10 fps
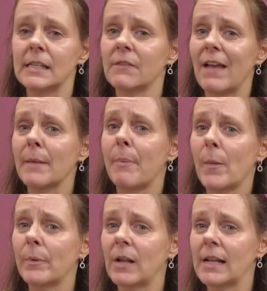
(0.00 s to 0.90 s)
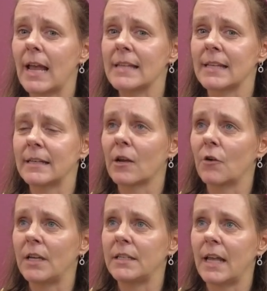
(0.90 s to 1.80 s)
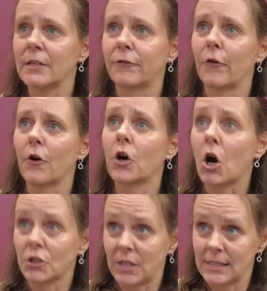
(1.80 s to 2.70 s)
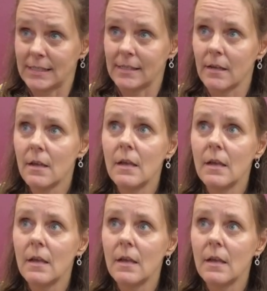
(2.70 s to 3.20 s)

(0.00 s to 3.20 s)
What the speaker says: is very popular as an ingredient for cocktails.